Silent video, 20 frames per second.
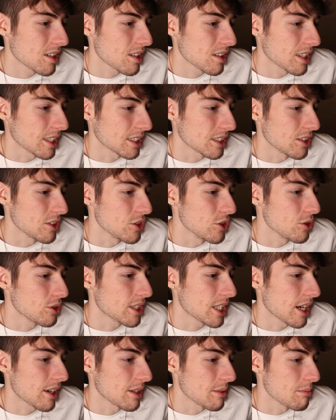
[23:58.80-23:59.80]
Like the
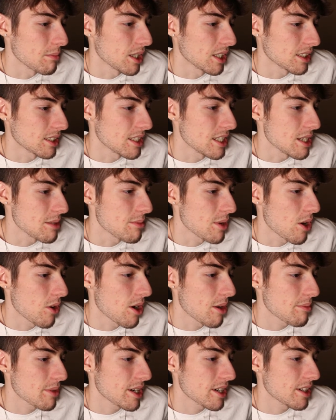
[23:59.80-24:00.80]
Nuketown and Bus Depot
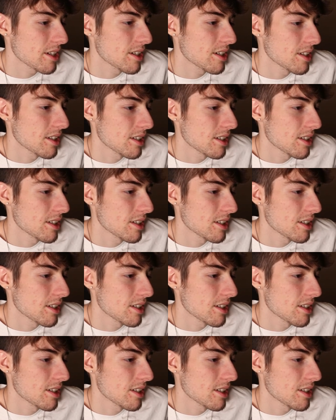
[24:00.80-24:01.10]
up here.